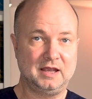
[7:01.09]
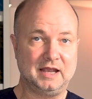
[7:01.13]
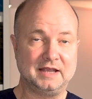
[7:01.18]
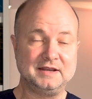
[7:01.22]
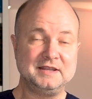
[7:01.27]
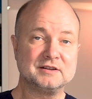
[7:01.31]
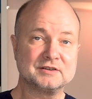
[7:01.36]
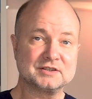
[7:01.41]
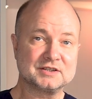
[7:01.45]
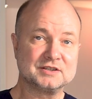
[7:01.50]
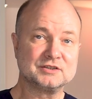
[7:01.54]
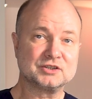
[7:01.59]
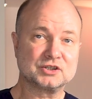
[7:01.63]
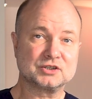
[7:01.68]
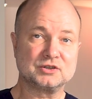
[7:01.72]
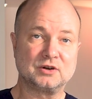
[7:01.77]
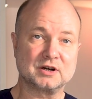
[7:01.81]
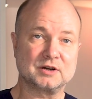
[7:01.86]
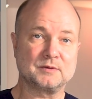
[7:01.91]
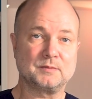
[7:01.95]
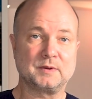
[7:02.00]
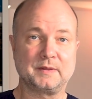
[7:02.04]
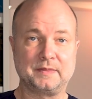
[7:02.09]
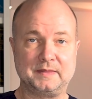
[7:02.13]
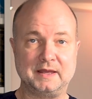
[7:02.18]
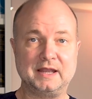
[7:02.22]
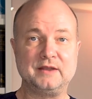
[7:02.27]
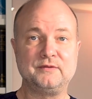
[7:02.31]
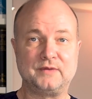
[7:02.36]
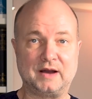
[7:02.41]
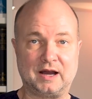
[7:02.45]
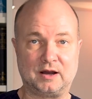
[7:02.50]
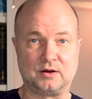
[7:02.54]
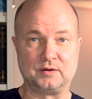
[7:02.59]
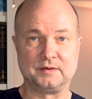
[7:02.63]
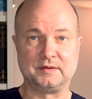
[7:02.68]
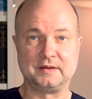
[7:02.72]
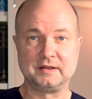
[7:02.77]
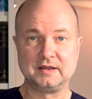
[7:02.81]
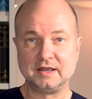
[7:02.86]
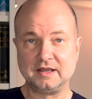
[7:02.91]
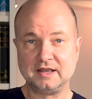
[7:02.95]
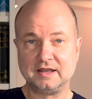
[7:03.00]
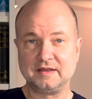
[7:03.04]
And here's in short what they
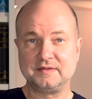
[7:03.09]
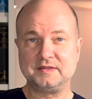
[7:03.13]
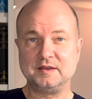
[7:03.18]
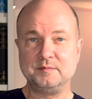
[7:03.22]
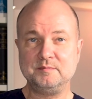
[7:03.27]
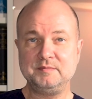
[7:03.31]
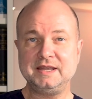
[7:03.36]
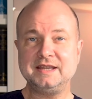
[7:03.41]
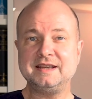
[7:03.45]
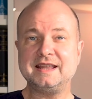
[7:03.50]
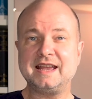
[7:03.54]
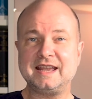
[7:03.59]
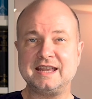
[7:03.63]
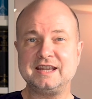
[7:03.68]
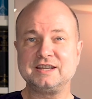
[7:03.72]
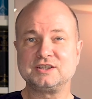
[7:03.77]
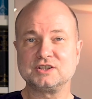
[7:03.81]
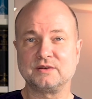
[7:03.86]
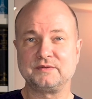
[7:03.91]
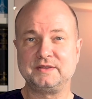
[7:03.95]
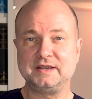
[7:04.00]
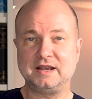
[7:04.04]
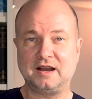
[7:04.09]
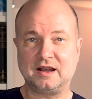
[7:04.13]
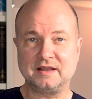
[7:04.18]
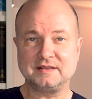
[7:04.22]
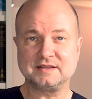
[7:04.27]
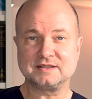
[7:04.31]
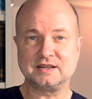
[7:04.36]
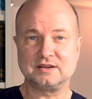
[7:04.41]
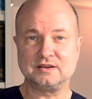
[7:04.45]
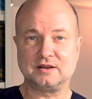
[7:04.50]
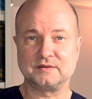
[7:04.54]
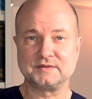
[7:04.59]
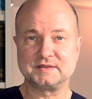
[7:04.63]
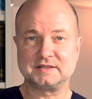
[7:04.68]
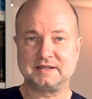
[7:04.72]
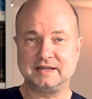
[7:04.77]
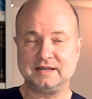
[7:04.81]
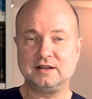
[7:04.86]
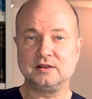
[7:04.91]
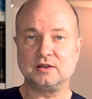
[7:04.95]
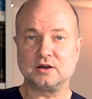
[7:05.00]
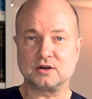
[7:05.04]
found. The mean age of the onset of
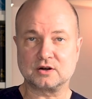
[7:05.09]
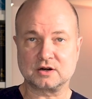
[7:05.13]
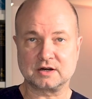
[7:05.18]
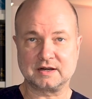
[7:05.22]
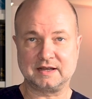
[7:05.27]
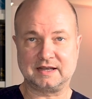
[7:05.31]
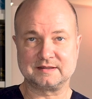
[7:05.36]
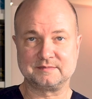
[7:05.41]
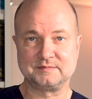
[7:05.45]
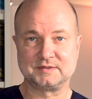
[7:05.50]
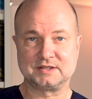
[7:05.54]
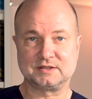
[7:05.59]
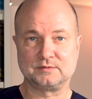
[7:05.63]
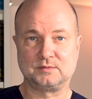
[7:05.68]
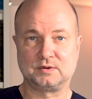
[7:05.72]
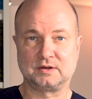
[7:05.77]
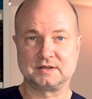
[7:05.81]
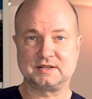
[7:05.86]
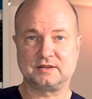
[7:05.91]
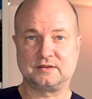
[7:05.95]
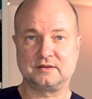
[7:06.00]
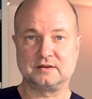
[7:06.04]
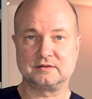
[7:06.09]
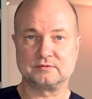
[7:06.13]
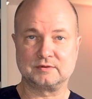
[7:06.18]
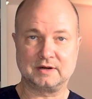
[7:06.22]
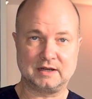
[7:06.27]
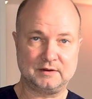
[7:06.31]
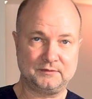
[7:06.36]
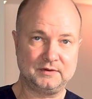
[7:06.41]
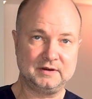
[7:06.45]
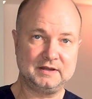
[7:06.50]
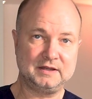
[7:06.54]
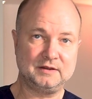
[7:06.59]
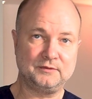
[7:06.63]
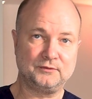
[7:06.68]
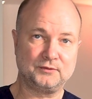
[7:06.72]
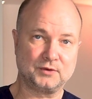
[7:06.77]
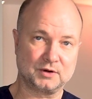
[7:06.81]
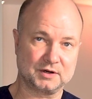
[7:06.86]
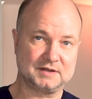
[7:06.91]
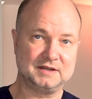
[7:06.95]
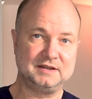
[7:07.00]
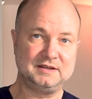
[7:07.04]
single orgasms was roughly
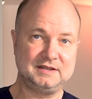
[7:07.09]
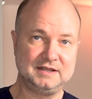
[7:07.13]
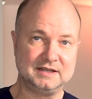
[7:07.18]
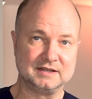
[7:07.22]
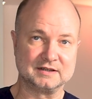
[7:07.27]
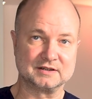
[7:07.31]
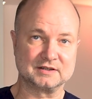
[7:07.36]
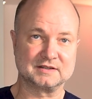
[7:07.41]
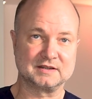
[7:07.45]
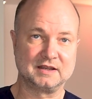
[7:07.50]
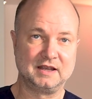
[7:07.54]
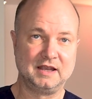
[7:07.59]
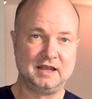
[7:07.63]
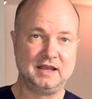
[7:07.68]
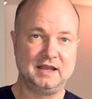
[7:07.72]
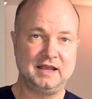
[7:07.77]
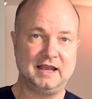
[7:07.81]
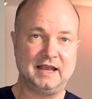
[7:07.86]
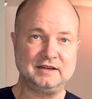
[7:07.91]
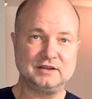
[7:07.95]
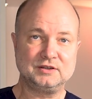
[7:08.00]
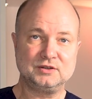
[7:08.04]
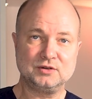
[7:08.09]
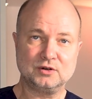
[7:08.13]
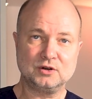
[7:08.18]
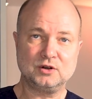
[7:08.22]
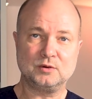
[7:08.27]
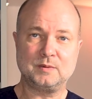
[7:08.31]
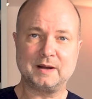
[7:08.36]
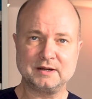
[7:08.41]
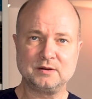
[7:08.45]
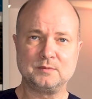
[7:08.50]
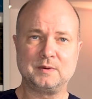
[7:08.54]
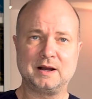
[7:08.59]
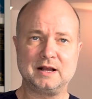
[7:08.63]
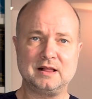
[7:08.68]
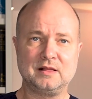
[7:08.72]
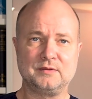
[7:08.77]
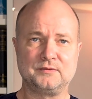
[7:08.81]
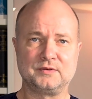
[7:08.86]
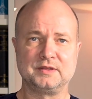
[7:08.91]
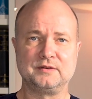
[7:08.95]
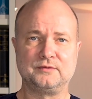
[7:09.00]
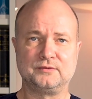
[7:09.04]
14 years, and it took quite a
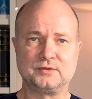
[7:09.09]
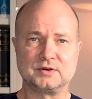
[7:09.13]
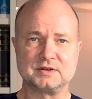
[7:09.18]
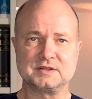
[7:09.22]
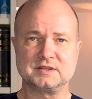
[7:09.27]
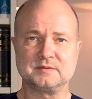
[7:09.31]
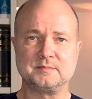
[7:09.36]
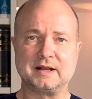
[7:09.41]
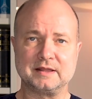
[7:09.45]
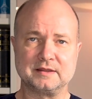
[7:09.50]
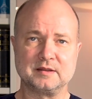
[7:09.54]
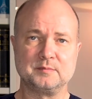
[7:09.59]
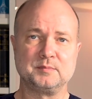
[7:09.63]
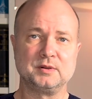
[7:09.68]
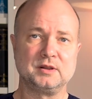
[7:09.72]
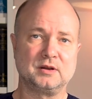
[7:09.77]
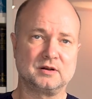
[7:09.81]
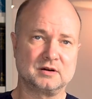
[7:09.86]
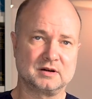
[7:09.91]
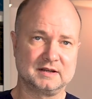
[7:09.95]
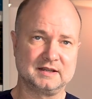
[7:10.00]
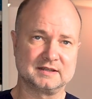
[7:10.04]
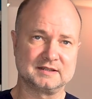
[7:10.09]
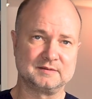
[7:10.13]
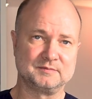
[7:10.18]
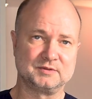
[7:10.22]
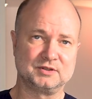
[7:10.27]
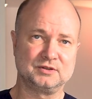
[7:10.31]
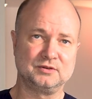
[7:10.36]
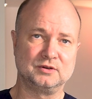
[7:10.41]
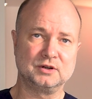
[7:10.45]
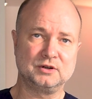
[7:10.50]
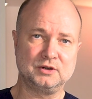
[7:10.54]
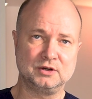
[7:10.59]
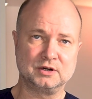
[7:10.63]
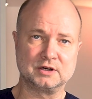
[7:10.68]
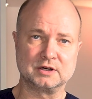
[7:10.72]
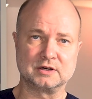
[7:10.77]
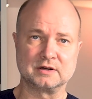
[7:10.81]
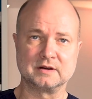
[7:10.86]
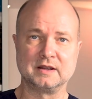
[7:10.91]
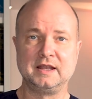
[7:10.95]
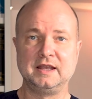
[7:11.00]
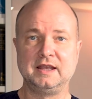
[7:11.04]
while for the first multiple orgasms to
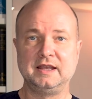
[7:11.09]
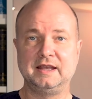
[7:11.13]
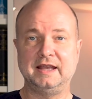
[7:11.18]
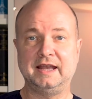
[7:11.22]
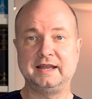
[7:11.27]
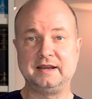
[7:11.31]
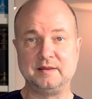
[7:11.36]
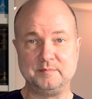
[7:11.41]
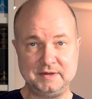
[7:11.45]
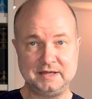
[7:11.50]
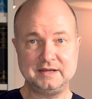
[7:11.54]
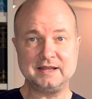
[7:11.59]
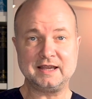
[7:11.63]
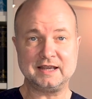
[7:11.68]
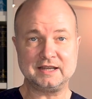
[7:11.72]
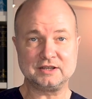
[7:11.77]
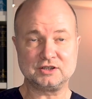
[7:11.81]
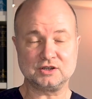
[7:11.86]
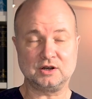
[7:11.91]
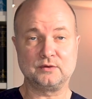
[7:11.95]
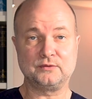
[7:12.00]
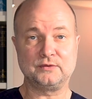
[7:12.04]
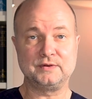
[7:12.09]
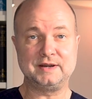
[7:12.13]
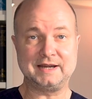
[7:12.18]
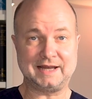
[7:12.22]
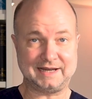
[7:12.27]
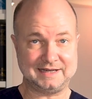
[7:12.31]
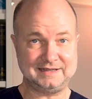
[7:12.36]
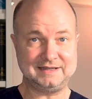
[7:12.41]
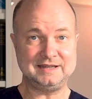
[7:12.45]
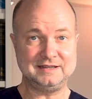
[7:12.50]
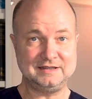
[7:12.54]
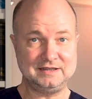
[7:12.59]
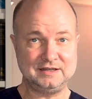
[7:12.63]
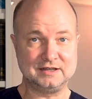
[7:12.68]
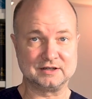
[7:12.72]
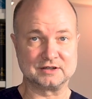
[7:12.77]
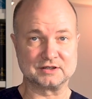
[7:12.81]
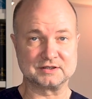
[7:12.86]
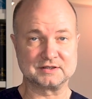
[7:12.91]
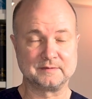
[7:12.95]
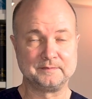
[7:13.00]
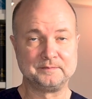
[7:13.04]
occur, at a mean age of 19
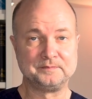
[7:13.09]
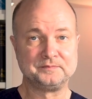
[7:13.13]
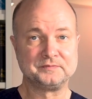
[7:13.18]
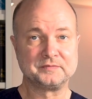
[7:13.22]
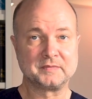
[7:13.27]
years.